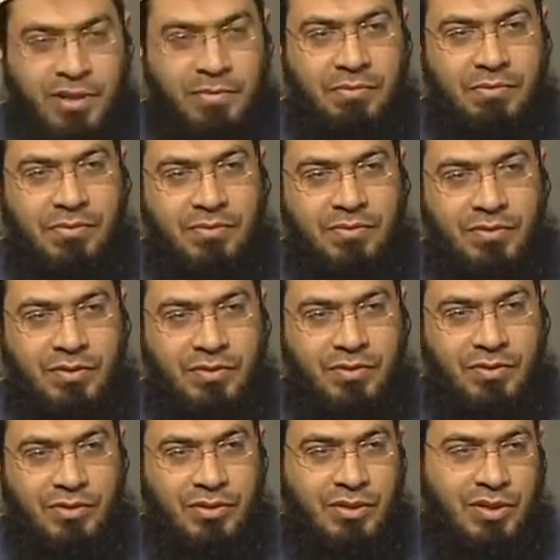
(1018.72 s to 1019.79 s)
them
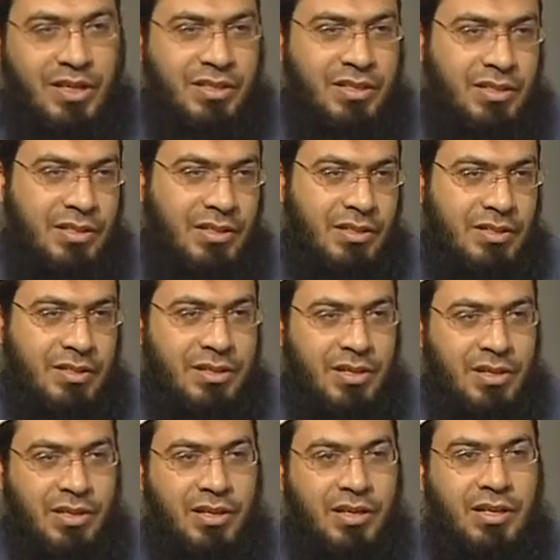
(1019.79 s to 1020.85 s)
for attendance
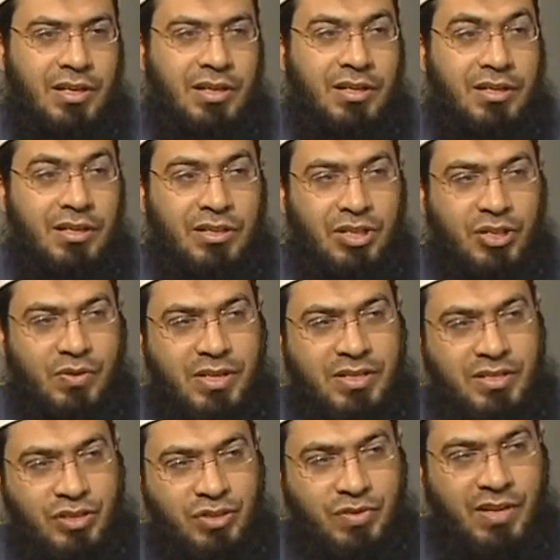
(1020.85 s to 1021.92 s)
here, and you
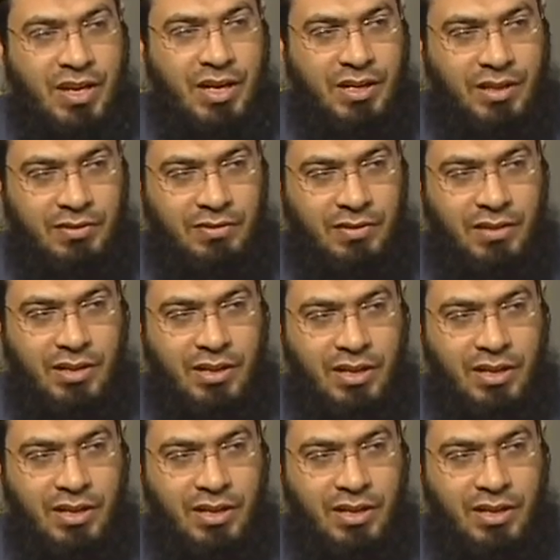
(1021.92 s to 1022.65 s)
listen to the hadith.